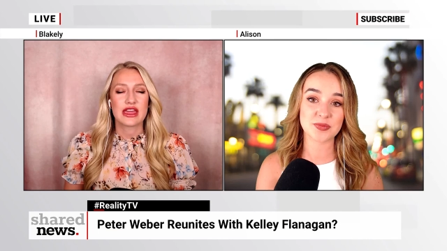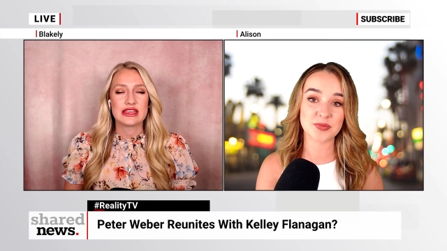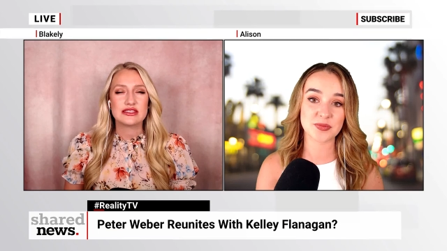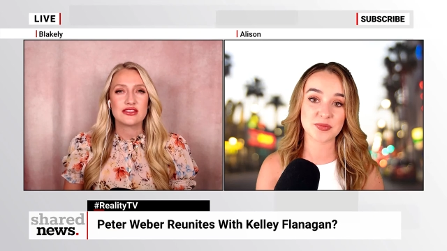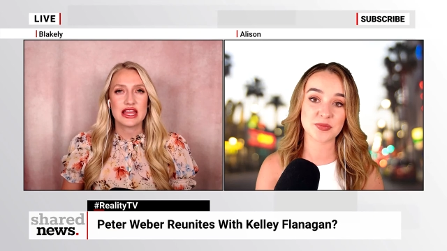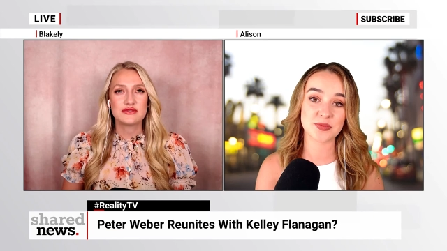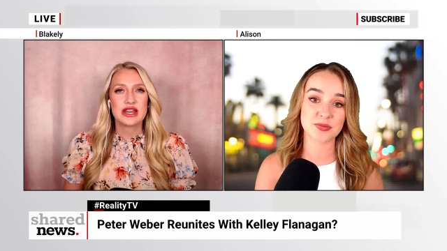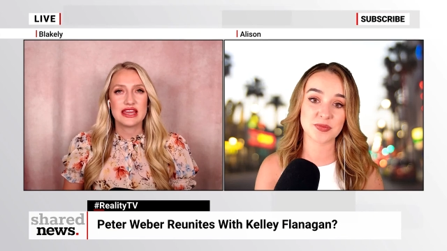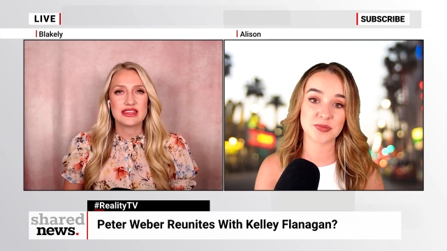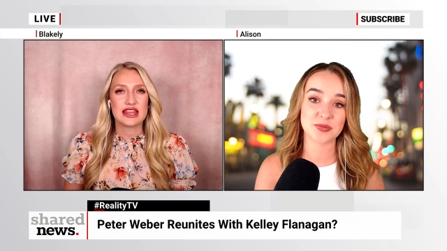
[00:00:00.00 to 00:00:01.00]
Speaker 1: Okay, so that's
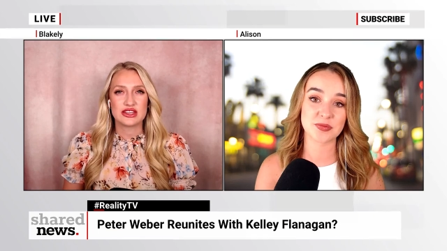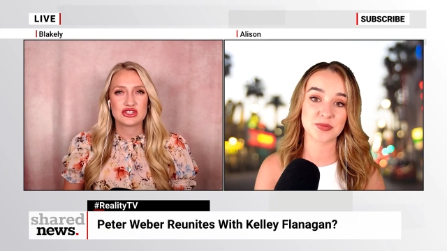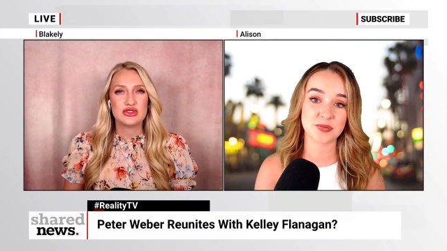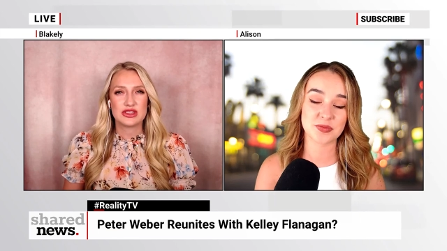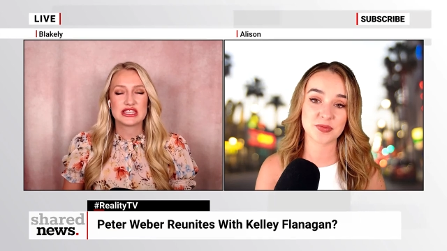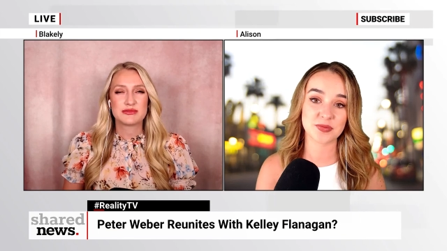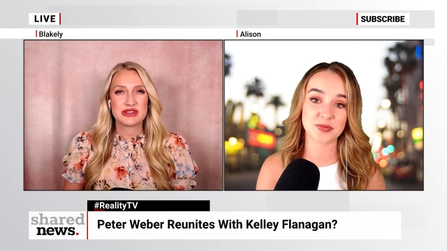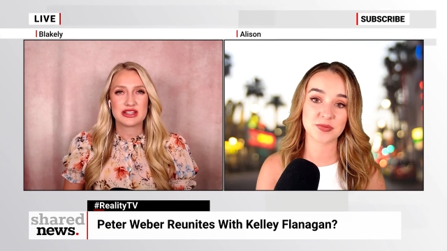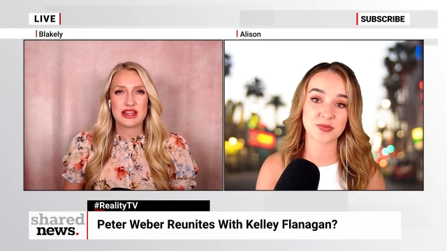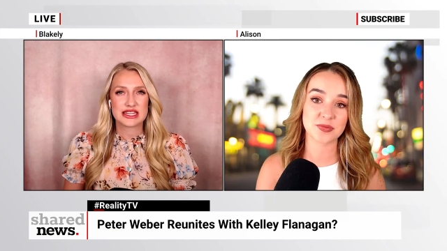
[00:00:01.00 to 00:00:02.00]
what I thought. I just knew that they
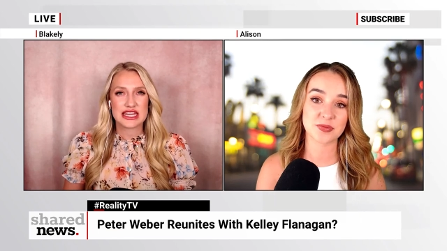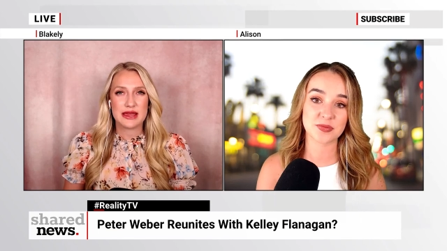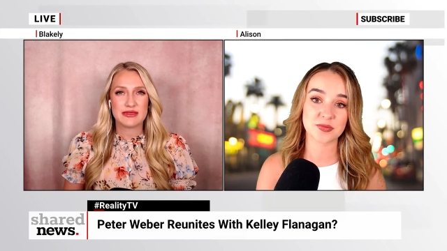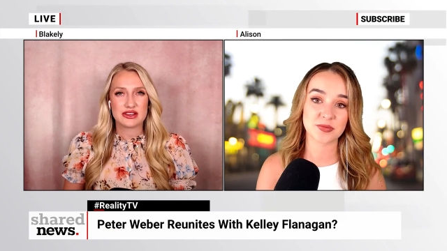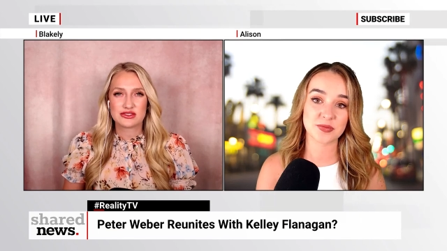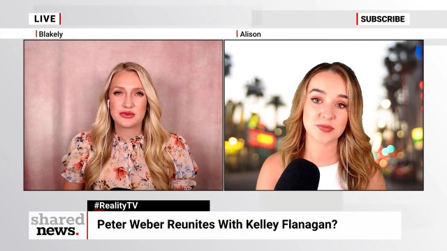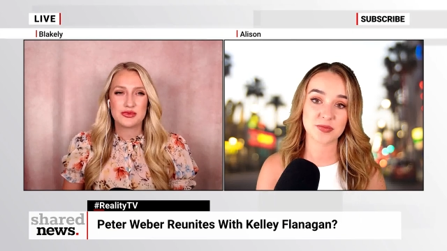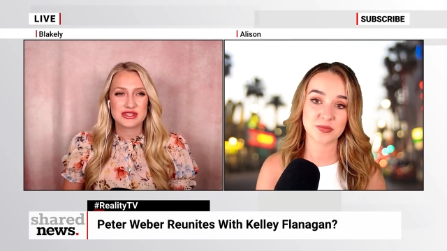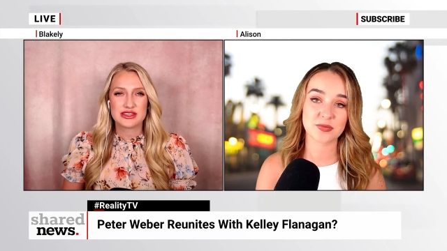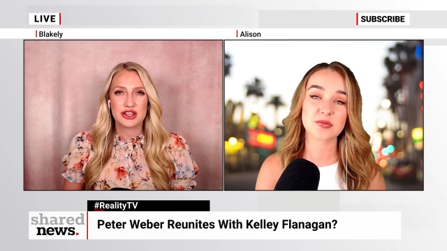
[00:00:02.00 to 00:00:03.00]
spent a lot of time there, so
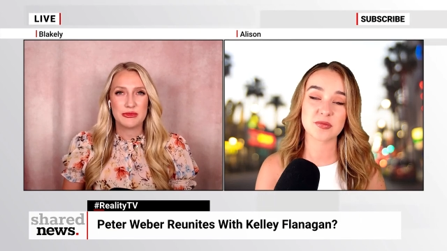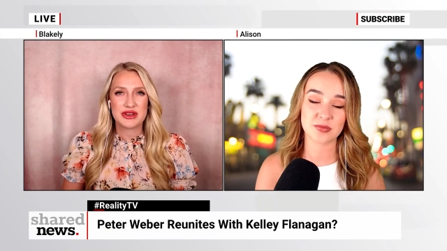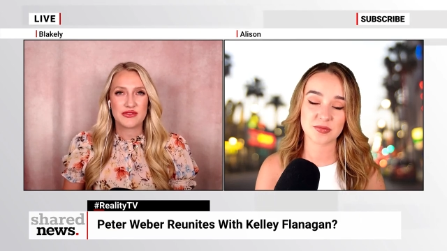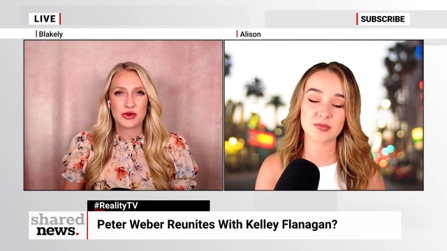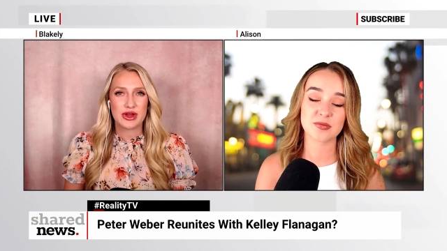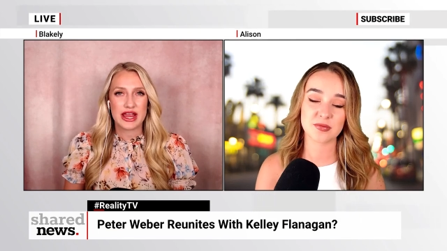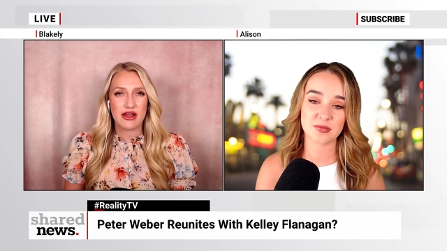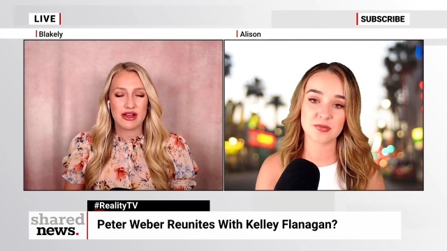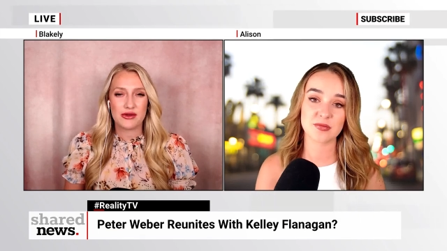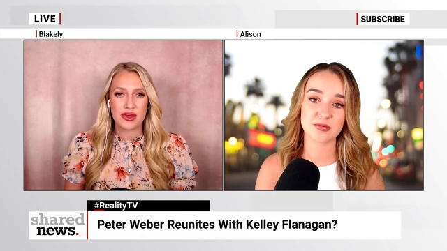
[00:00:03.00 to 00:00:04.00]
it was a little bit of a gray
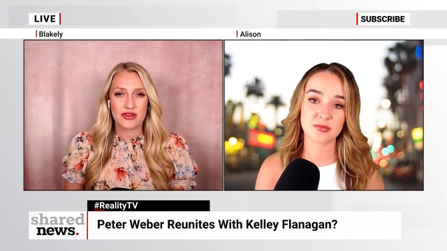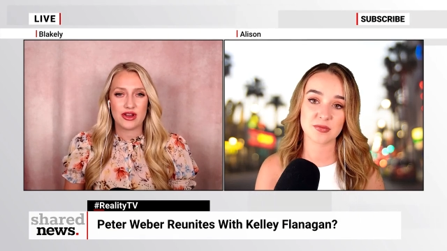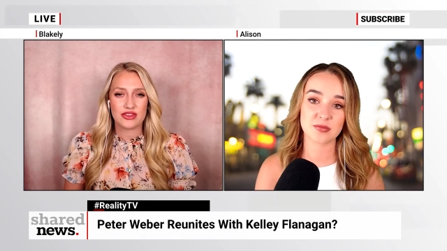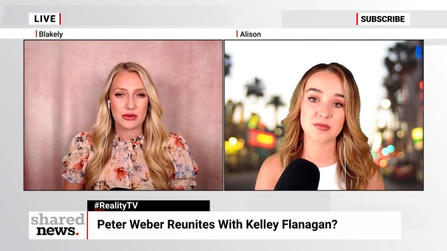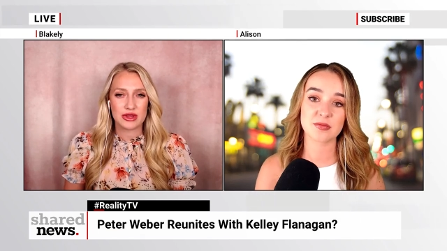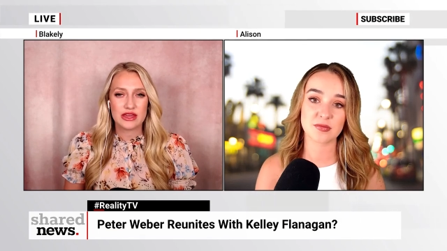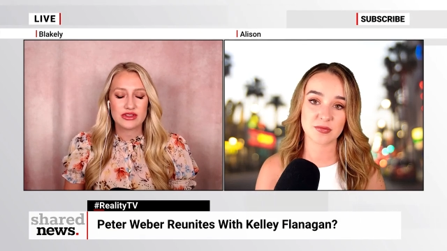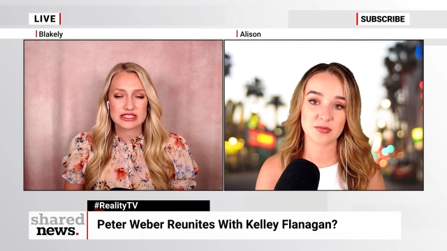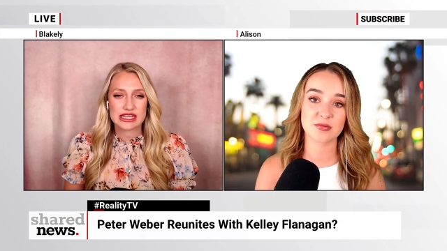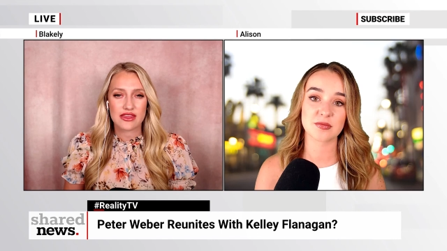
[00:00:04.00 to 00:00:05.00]
area whether or not they were
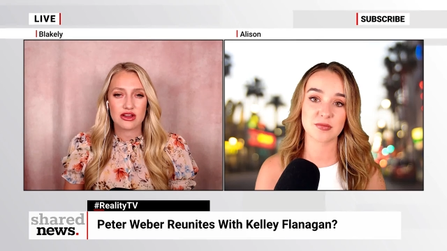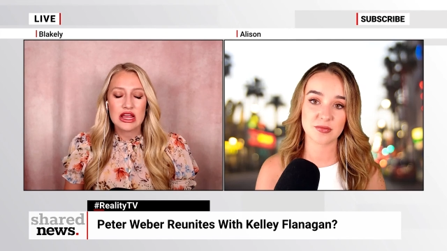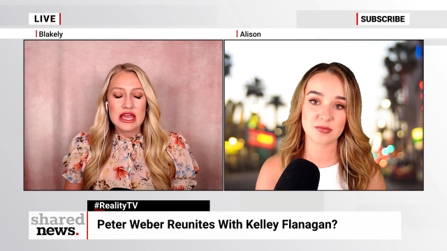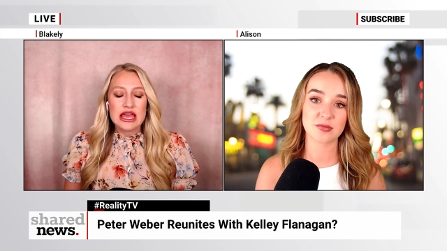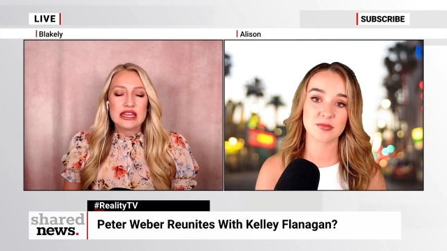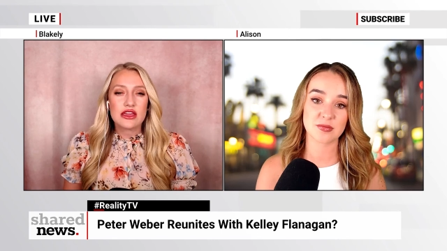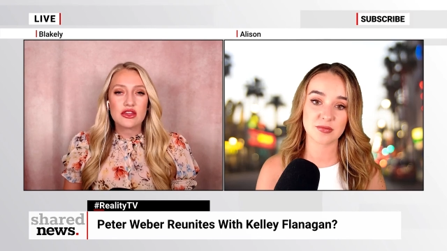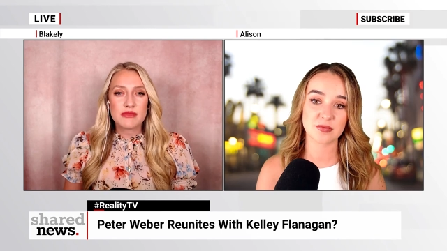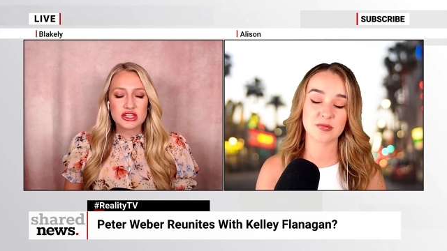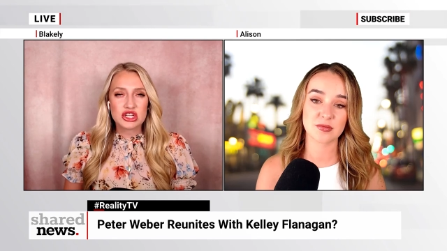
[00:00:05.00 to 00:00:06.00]
living together. Now
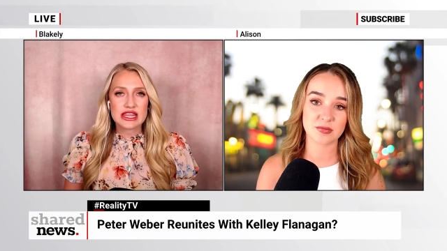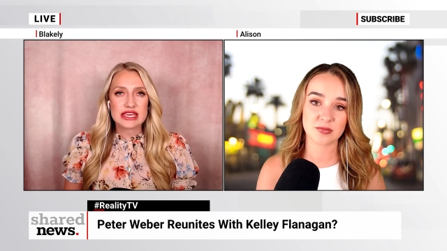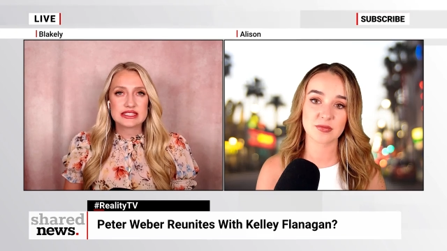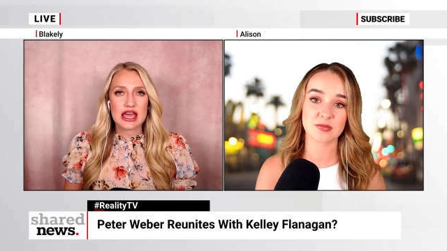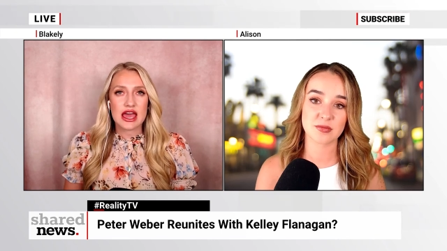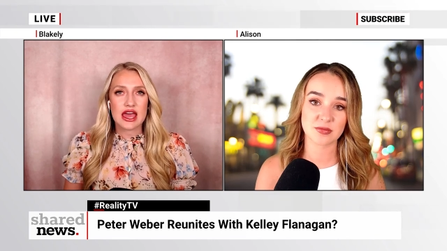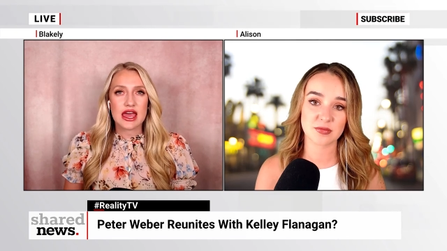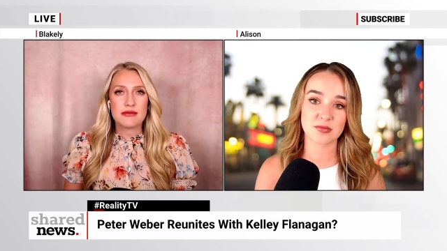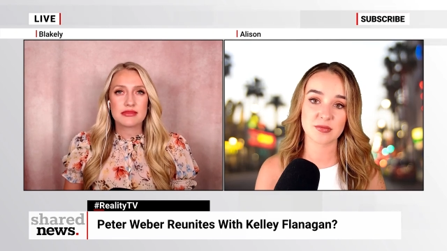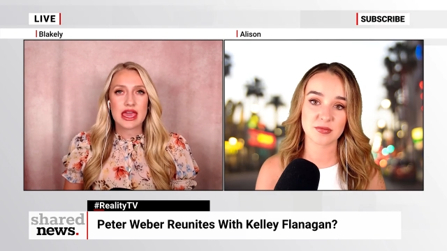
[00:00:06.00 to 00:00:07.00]
you mentioned this,
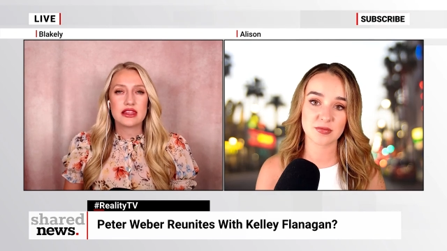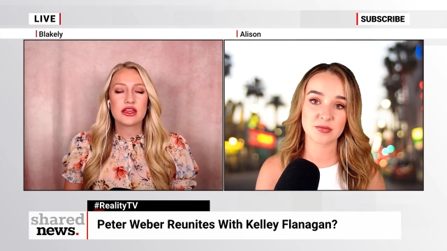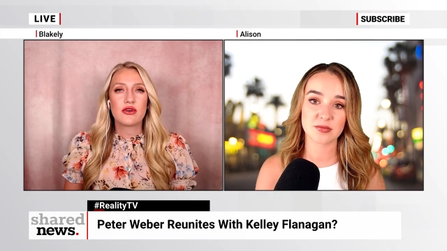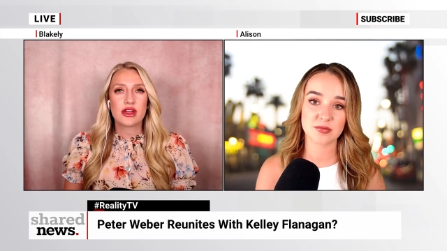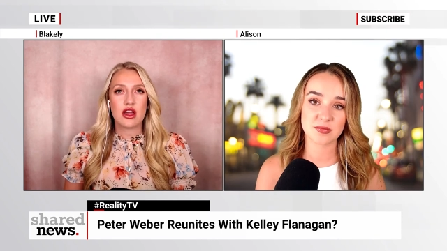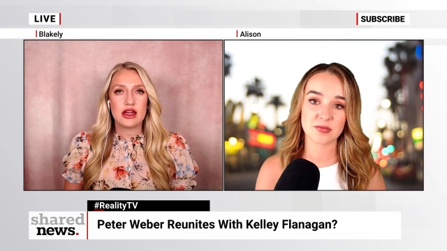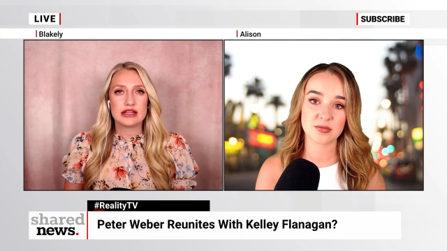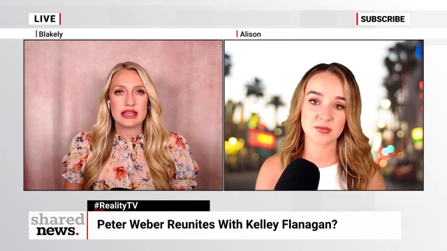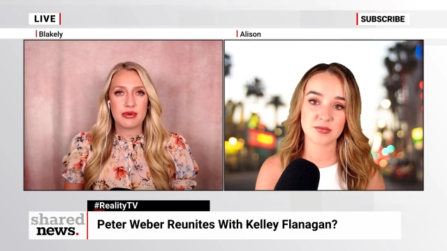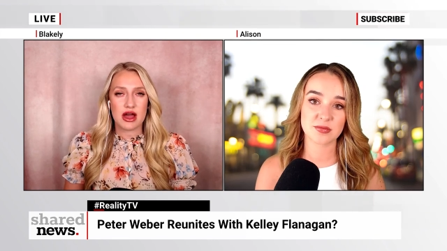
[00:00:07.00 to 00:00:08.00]
um, Kelley going on the